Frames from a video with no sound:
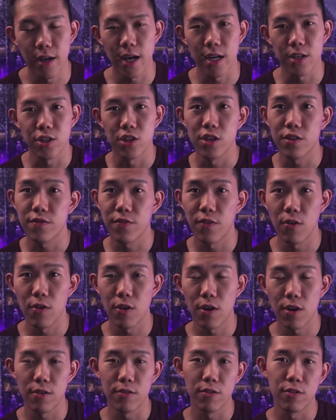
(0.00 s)
yeah, GH4
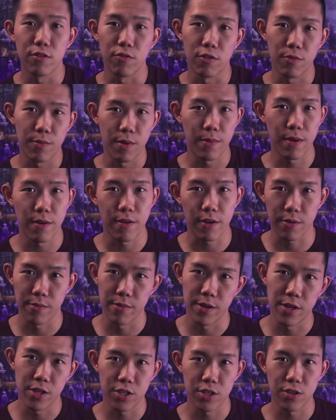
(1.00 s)
would, would, be my
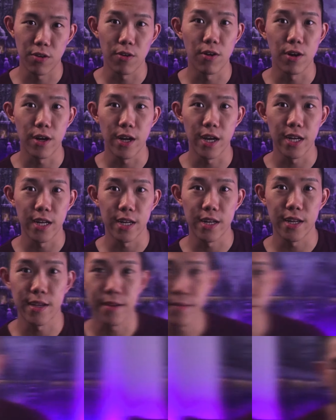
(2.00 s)
recommendation or
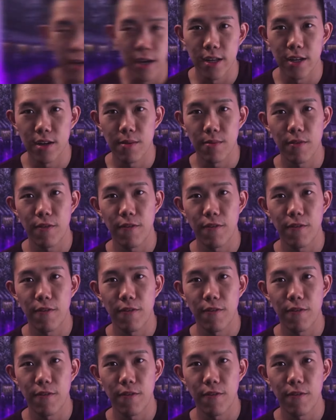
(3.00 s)
80D. And number